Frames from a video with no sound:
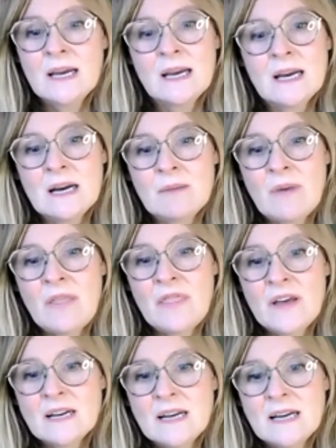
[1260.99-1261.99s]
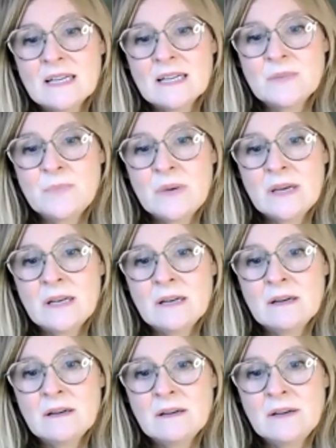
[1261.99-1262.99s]
And that has
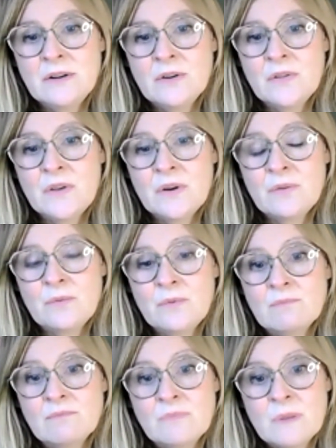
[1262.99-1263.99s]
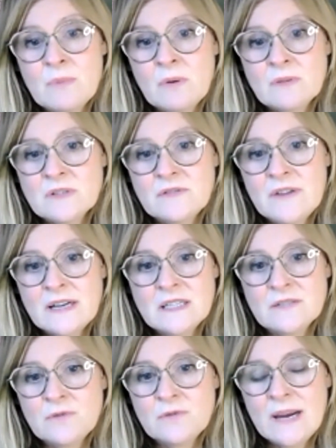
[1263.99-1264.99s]
been, you know, the most
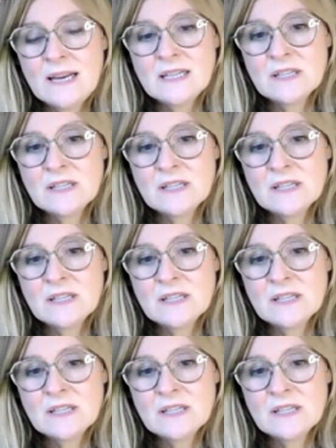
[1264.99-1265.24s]
effective way